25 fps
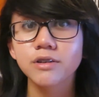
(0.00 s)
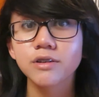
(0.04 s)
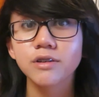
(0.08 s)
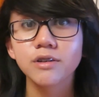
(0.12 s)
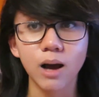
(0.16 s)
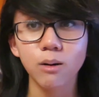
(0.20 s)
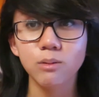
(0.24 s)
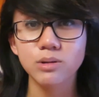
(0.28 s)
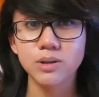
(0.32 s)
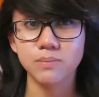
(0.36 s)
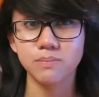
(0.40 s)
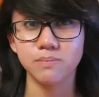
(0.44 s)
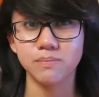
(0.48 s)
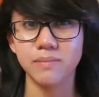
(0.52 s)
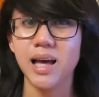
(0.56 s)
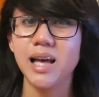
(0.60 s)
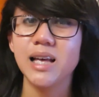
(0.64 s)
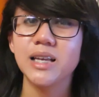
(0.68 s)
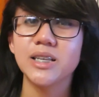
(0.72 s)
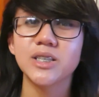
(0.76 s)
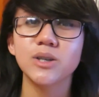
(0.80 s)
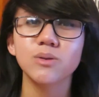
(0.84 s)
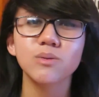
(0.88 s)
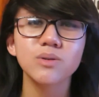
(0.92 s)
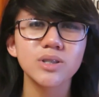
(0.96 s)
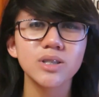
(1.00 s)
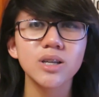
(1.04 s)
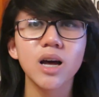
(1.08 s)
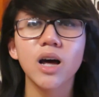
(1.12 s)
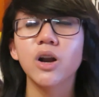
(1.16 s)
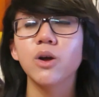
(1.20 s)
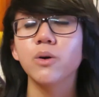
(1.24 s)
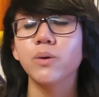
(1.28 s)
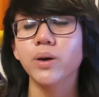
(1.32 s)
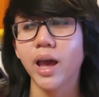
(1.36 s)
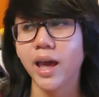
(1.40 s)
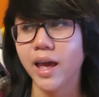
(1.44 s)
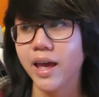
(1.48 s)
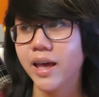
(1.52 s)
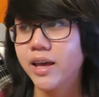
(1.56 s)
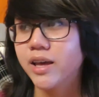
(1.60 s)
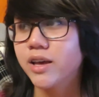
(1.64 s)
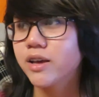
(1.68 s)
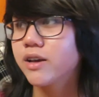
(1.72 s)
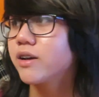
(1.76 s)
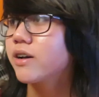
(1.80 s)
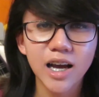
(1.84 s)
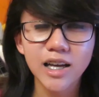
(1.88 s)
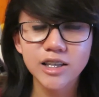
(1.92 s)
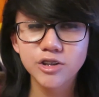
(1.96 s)
I was a mess. It was not
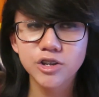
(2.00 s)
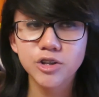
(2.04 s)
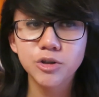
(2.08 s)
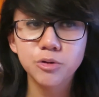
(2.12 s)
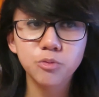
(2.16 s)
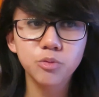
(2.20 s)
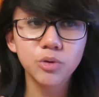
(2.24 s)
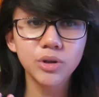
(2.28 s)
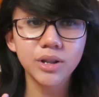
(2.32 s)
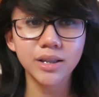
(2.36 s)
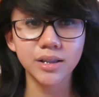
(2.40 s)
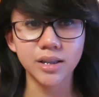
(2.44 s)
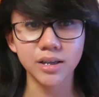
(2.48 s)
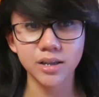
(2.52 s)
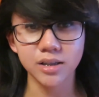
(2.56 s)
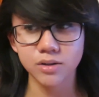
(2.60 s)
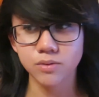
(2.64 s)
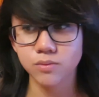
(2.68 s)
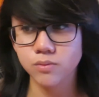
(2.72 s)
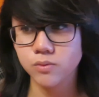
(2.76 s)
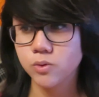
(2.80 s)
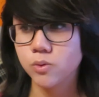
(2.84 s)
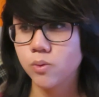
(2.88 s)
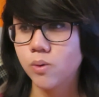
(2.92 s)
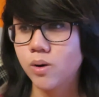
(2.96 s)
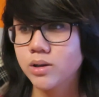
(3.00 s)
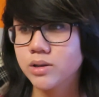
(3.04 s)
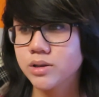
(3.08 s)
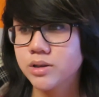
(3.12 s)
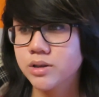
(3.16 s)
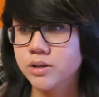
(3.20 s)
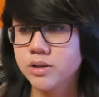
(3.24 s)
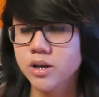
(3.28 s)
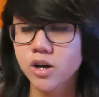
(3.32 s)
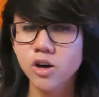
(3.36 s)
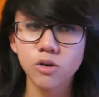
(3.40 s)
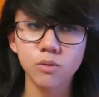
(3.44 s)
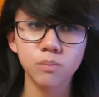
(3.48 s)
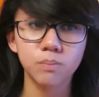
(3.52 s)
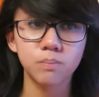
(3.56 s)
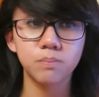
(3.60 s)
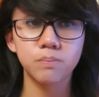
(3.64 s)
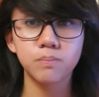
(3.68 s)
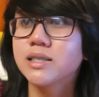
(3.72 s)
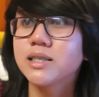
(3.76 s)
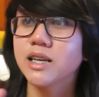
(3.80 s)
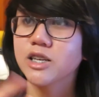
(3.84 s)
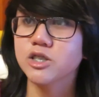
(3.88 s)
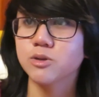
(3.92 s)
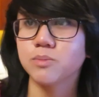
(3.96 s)
okay. I just really didn't want to go.
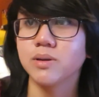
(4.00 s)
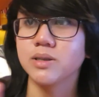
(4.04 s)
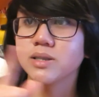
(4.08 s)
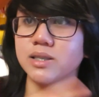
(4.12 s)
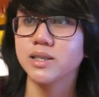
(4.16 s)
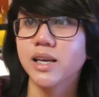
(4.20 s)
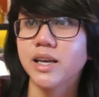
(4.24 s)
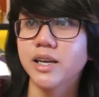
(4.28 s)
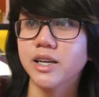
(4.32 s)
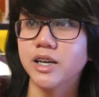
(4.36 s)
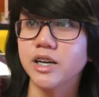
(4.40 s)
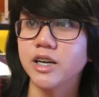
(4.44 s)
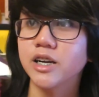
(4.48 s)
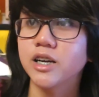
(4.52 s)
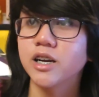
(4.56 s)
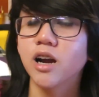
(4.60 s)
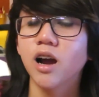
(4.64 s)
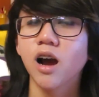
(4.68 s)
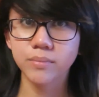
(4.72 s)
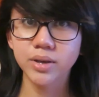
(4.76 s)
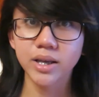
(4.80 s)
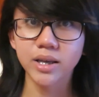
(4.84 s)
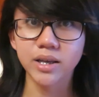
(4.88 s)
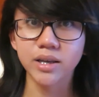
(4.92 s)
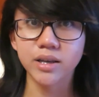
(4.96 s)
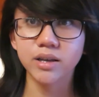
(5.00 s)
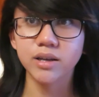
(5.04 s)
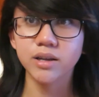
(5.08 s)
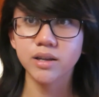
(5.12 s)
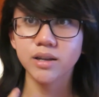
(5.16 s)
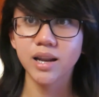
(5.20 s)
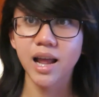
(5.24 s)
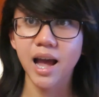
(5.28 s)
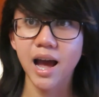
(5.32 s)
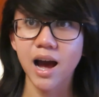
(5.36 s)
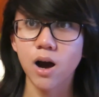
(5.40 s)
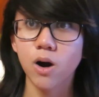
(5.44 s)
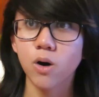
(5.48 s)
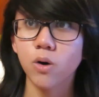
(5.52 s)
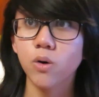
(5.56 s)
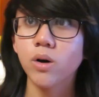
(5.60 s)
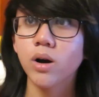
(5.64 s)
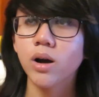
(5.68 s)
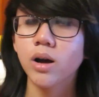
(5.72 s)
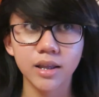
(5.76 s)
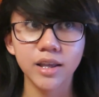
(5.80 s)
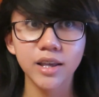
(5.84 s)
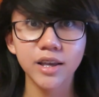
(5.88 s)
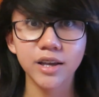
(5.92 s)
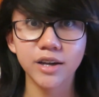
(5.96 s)
6 months later, me, now,
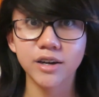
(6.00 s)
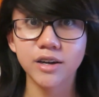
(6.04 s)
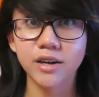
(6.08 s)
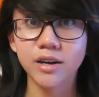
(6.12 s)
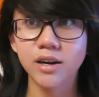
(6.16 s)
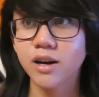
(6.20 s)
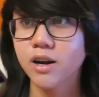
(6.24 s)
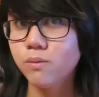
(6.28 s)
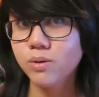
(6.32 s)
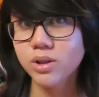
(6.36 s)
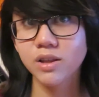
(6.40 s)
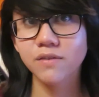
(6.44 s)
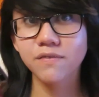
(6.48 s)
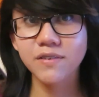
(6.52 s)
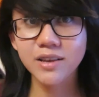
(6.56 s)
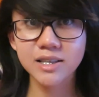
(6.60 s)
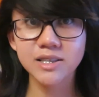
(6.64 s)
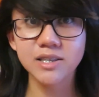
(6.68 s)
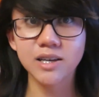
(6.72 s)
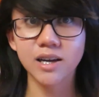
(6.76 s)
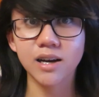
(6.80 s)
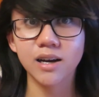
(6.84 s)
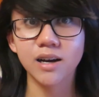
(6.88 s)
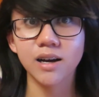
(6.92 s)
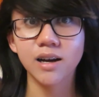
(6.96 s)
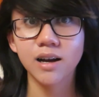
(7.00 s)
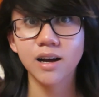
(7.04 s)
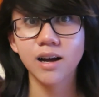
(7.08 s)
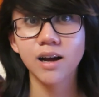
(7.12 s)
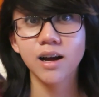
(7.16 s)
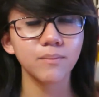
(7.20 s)
here, with a visa.